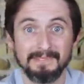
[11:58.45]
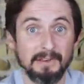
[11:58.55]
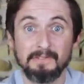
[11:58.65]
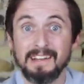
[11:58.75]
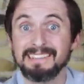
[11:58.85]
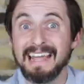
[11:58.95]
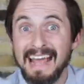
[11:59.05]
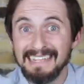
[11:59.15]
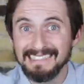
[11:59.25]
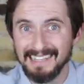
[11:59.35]
They're
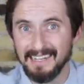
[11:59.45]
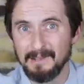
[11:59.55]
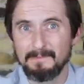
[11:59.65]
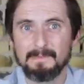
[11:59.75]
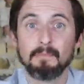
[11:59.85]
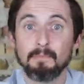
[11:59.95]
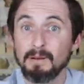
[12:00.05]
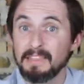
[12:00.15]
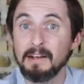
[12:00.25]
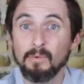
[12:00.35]
fantastic.
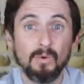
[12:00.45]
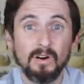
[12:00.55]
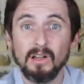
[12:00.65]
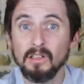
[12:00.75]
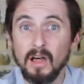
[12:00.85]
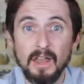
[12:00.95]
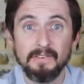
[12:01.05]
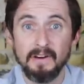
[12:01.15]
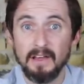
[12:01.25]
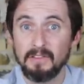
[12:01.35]
But there were a lot
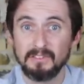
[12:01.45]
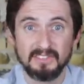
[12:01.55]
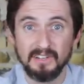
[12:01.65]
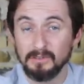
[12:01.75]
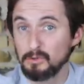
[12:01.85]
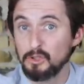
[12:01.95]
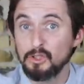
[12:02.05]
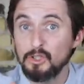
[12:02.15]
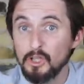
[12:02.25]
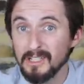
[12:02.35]
of others that are
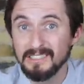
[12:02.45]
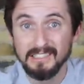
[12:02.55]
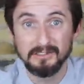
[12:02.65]
just